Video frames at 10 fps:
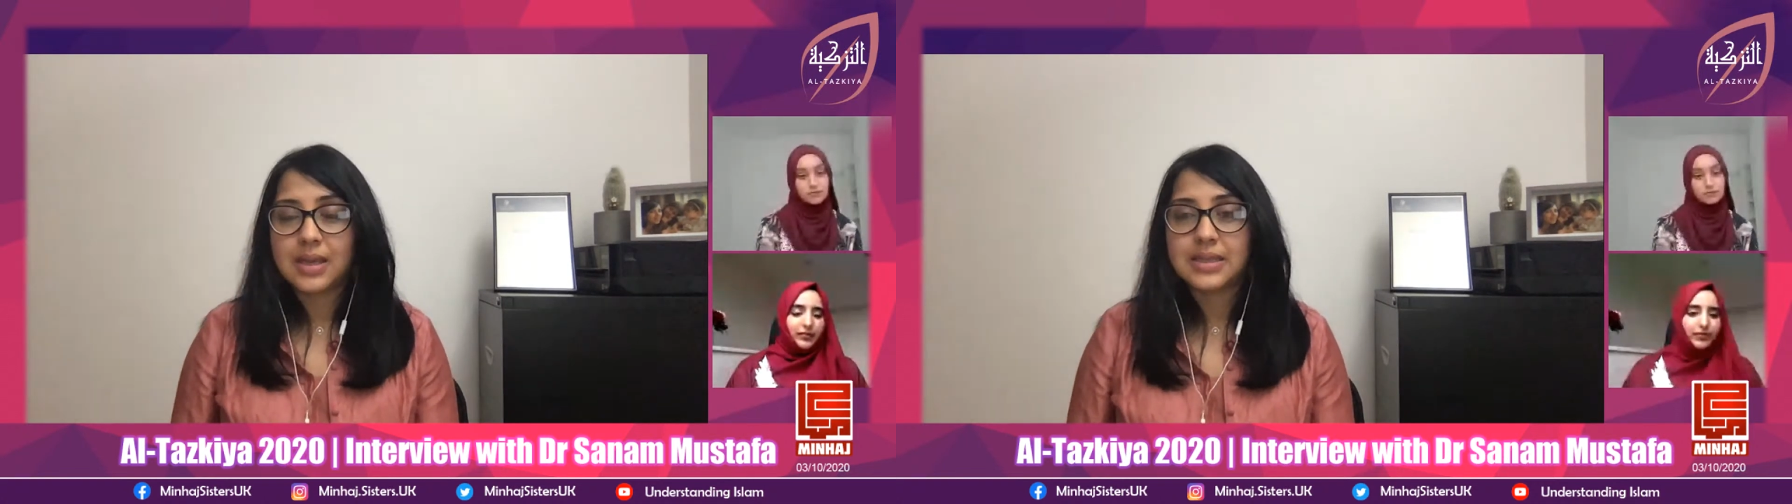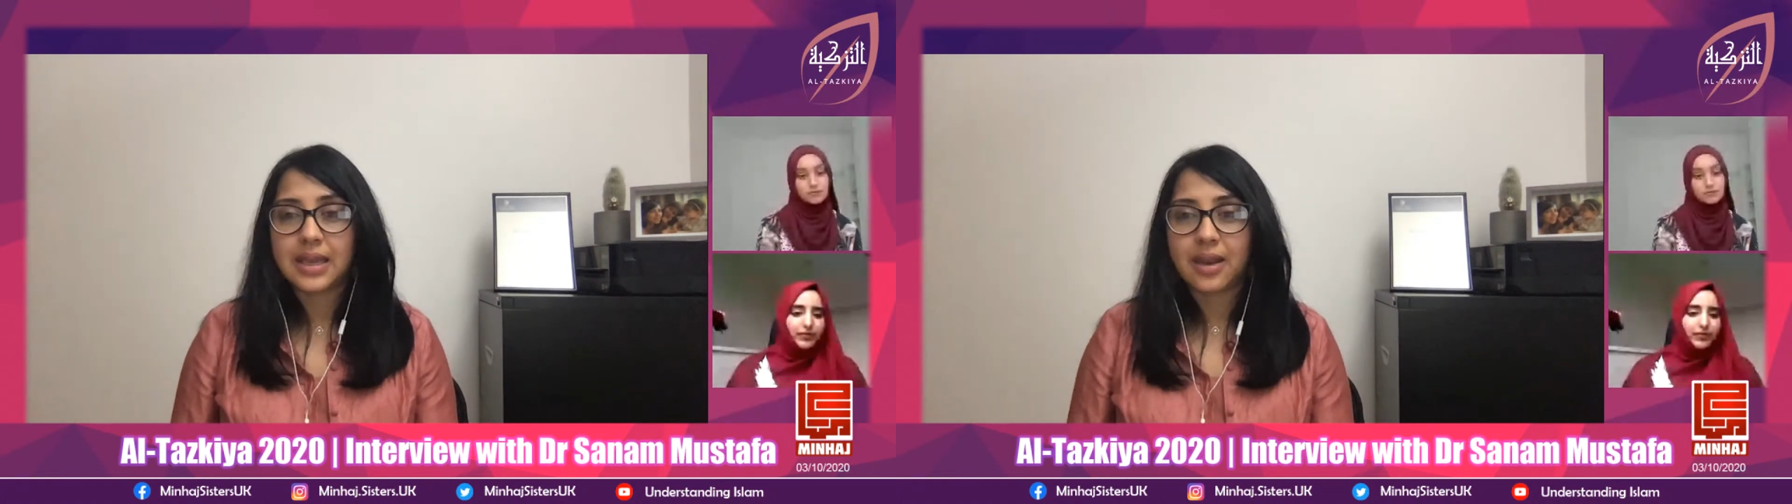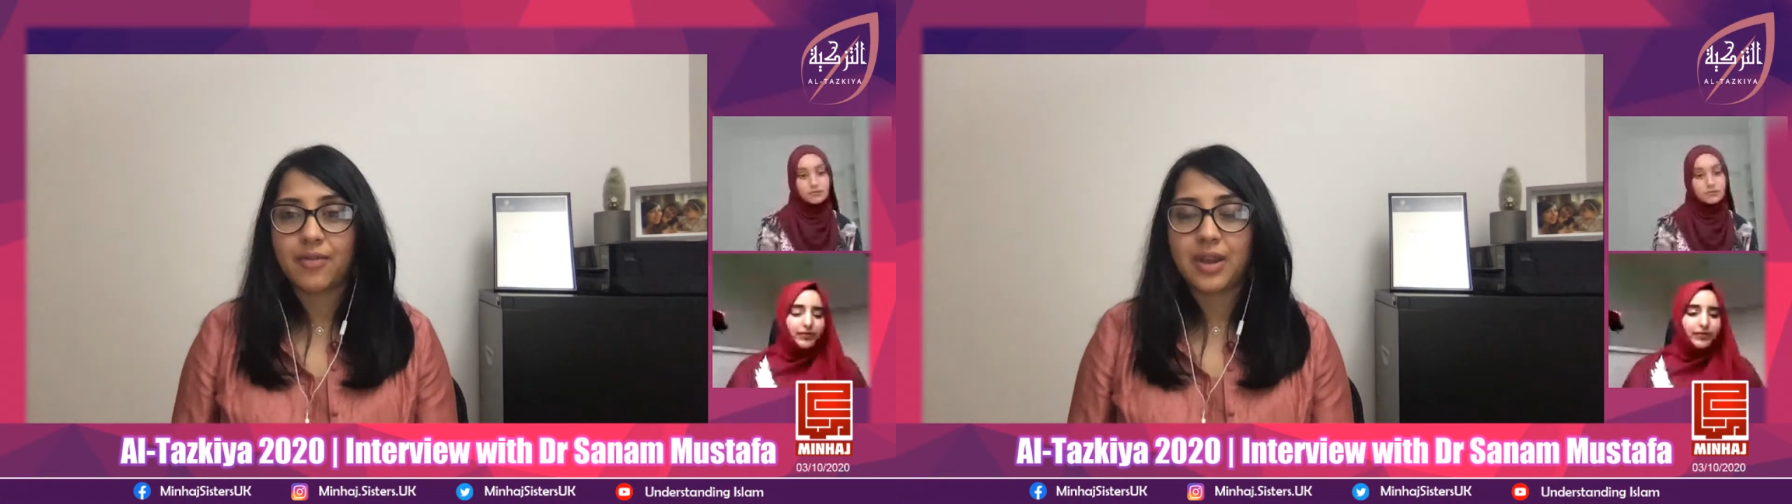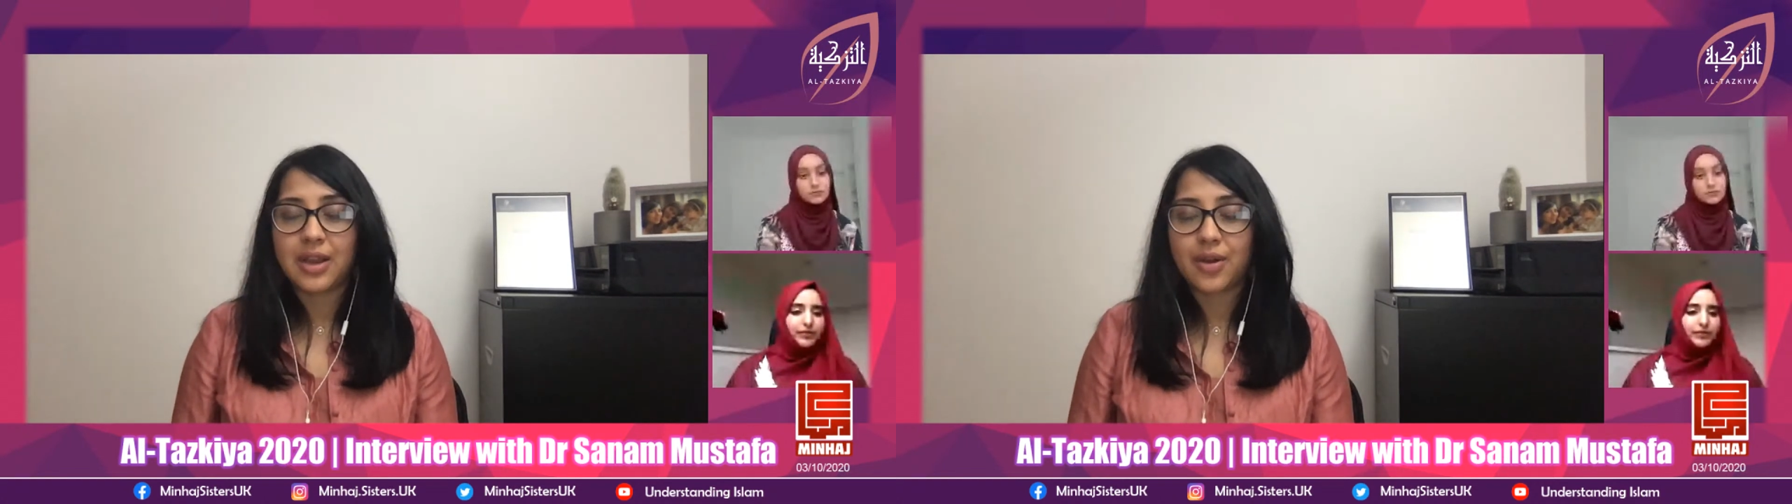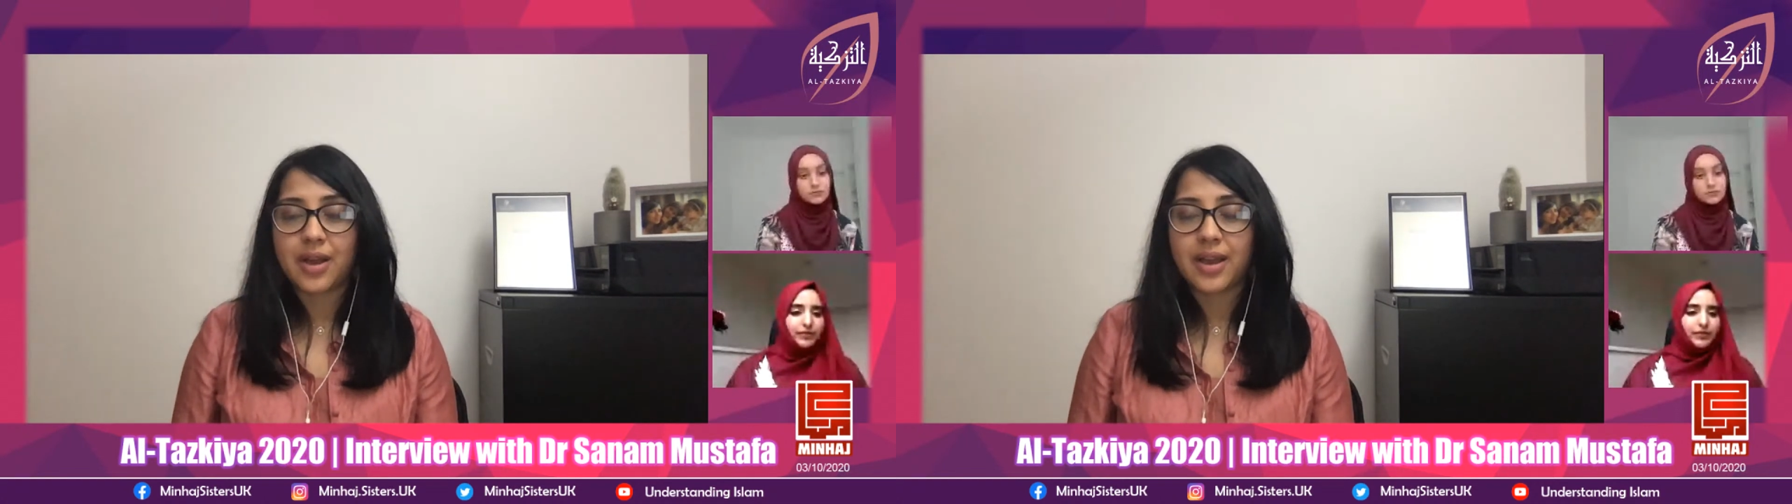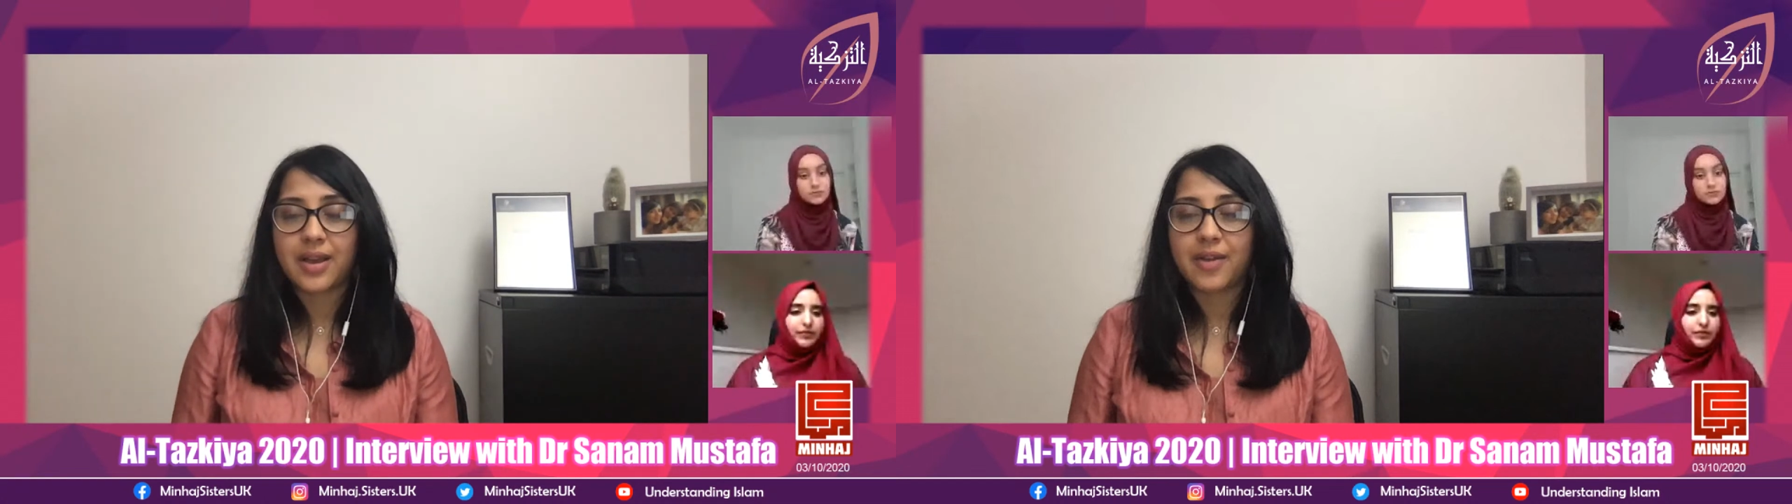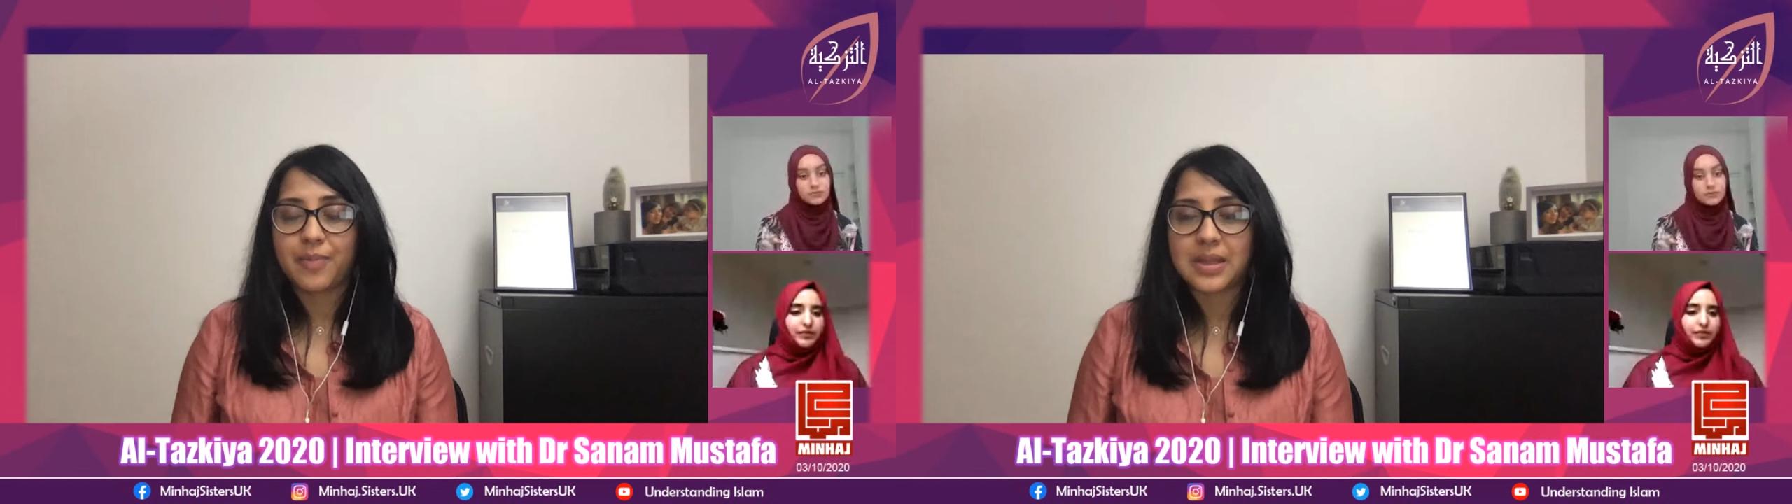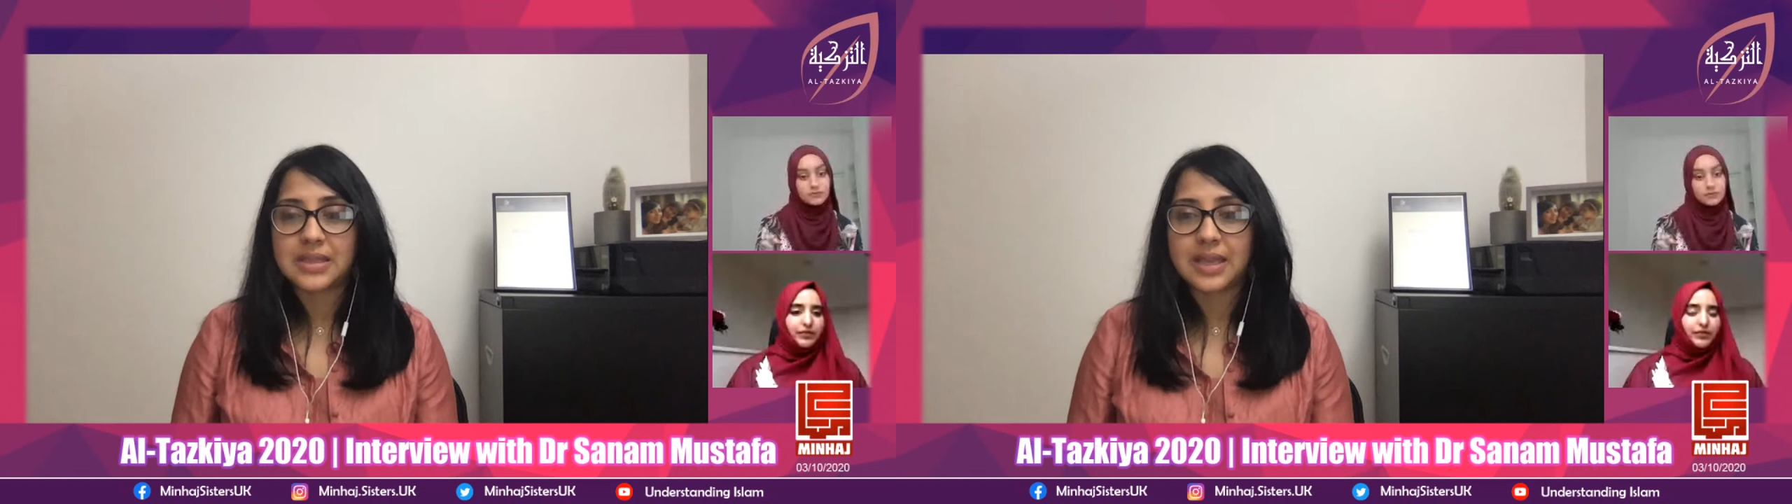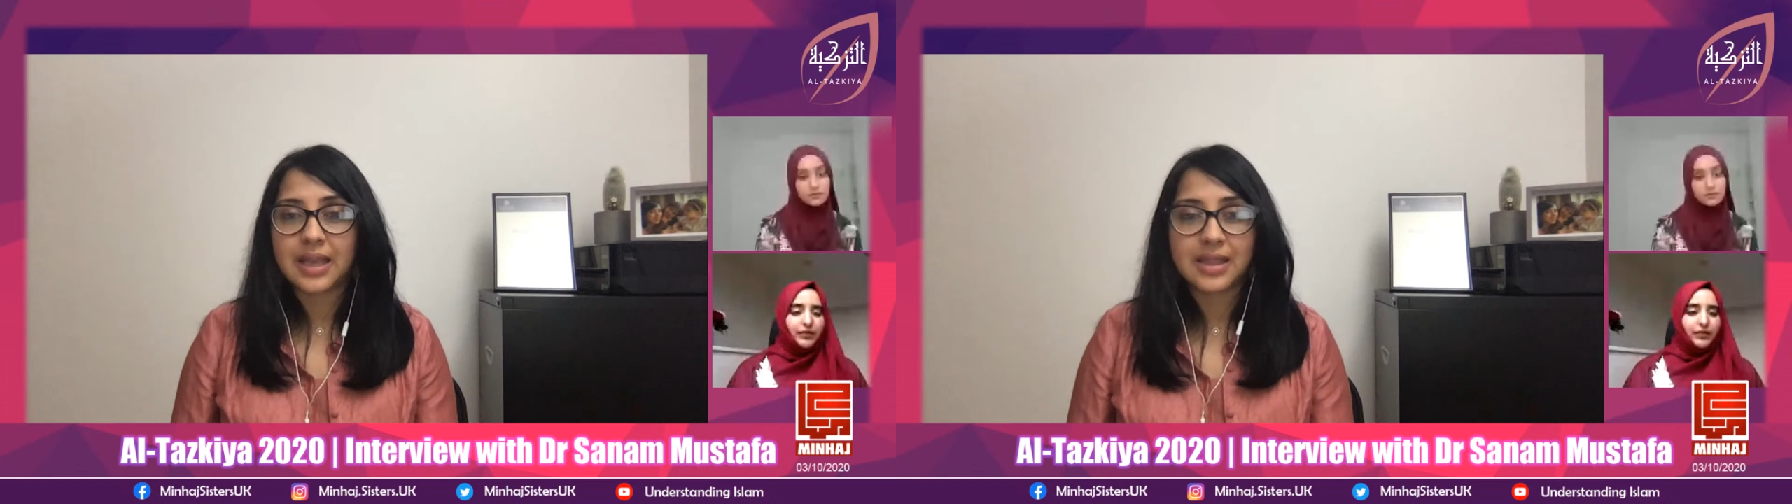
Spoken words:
and Irina have been sick,